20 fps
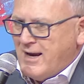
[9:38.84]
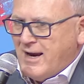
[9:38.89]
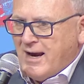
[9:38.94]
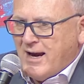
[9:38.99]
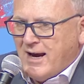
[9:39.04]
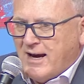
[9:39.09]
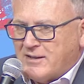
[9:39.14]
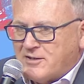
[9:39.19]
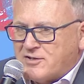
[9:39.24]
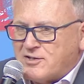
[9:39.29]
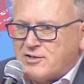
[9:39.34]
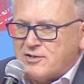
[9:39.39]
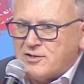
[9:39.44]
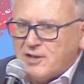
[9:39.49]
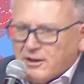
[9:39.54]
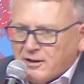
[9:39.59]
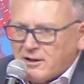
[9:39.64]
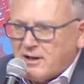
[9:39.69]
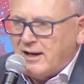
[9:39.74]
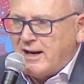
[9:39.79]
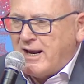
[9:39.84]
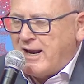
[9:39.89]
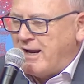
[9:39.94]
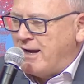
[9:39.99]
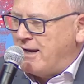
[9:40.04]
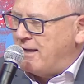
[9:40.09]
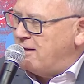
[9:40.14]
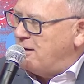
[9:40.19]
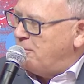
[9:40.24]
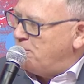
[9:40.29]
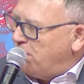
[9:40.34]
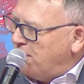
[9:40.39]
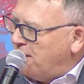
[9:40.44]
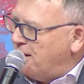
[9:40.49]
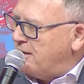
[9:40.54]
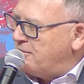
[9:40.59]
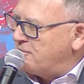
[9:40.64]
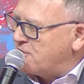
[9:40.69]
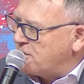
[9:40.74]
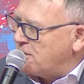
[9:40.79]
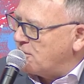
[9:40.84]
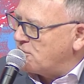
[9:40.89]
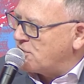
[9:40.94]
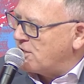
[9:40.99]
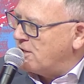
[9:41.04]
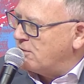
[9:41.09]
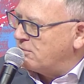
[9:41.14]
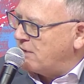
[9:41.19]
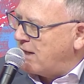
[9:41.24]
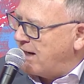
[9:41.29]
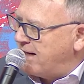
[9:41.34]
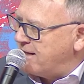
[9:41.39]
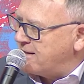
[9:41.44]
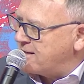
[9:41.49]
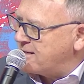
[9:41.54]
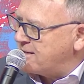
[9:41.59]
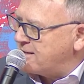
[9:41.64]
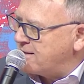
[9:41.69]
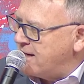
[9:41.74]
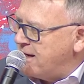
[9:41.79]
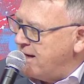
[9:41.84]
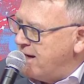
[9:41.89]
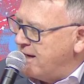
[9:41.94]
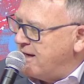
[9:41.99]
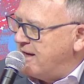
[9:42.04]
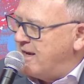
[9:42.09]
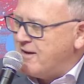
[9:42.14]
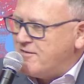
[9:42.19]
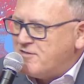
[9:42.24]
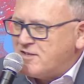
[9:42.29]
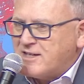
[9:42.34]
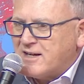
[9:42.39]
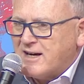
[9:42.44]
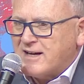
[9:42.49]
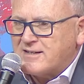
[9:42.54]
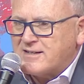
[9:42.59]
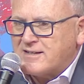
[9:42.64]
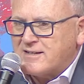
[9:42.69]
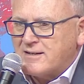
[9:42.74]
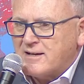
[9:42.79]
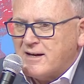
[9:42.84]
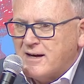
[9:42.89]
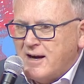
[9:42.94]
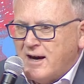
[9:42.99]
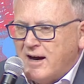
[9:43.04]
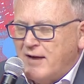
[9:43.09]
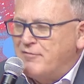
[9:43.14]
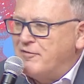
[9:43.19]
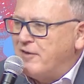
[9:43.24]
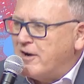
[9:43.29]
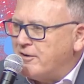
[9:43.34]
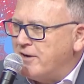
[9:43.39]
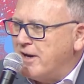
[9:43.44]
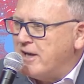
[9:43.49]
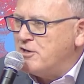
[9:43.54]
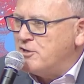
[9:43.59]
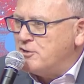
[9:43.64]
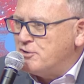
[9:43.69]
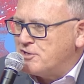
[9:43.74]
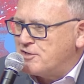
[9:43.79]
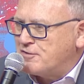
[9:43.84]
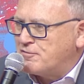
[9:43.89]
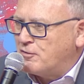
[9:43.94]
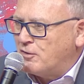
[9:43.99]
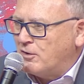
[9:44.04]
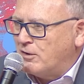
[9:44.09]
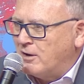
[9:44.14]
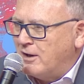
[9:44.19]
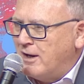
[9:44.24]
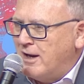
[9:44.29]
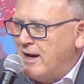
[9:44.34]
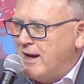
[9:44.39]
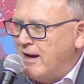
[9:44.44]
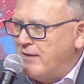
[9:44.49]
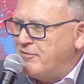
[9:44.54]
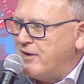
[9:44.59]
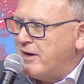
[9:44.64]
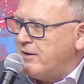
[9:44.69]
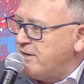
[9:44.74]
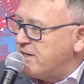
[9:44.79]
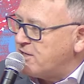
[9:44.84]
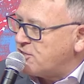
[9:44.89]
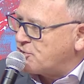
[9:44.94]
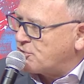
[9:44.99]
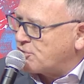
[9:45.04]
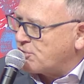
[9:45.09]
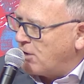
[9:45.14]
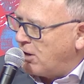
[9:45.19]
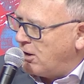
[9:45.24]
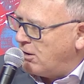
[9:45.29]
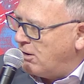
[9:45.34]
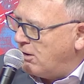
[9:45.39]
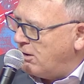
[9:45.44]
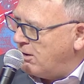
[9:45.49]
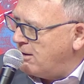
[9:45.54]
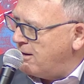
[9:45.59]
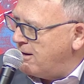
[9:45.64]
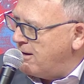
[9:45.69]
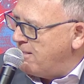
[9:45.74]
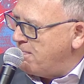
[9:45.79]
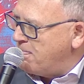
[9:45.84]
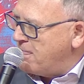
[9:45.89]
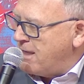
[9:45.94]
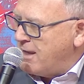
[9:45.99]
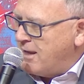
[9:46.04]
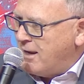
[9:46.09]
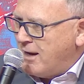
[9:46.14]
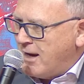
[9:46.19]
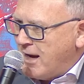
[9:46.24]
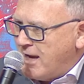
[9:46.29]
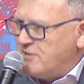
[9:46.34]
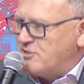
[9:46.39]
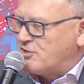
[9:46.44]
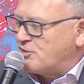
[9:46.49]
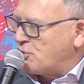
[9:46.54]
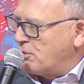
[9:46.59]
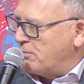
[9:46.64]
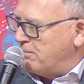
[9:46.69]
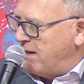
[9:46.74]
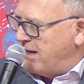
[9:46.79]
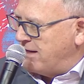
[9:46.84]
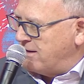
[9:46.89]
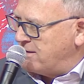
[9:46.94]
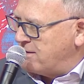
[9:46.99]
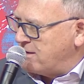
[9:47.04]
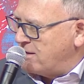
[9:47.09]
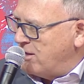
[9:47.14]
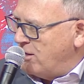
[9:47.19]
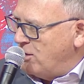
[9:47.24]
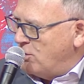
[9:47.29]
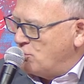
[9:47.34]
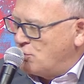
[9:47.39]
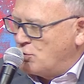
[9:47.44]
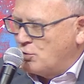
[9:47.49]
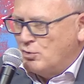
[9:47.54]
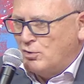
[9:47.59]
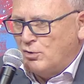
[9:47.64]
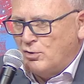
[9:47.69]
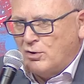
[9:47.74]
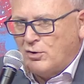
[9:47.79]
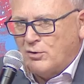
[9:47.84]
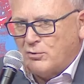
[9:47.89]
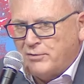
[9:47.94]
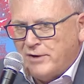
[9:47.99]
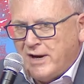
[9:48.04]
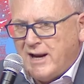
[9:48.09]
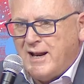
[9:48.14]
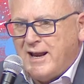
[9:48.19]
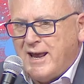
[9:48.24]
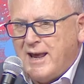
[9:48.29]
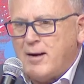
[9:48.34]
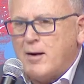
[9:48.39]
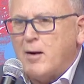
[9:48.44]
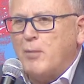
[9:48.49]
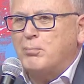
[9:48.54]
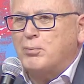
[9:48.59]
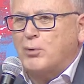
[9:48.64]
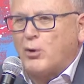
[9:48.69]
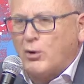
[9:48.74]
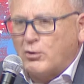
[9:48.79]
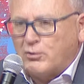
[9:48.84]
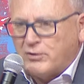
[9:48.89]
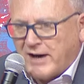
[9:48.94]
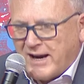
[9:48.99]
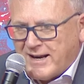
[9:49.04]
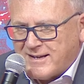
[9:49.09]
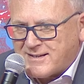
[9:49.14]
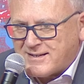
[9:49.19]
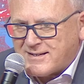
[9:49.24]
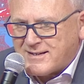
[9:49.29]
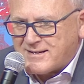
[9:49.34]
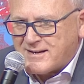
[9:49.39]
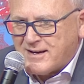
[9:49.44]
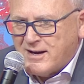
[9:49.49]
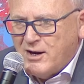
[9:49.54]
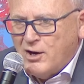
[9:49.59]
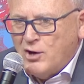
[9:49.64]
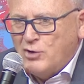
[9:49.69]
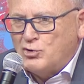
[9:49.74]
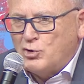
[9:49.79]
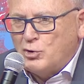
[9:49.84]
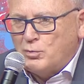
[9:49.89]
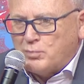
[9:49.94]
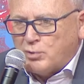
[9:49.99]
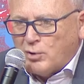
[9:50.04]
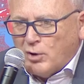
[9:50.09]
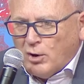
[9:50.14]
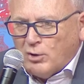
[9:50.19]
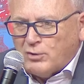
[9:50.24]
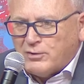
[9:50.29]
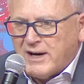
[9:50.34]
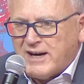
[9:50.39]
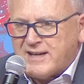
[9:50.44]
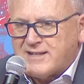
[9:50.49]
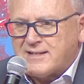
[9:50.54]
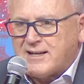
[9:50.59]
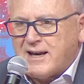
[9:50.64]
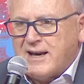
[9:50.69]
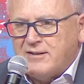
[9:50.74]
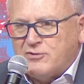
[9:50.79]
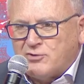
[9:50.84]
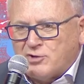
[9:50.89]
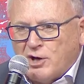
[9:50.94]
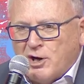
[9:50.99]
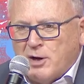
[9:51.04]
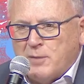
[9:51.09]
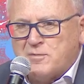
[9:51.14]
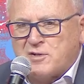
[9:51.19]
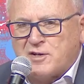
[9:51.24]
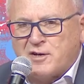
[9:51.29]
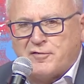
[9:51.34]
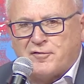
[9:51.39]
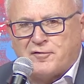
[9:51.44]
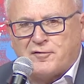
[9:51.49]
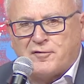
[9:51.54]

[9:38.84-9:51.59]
And certainly, the pillar of social rights gives us a very useful, a very strong instrument to really progress, to progress in terms of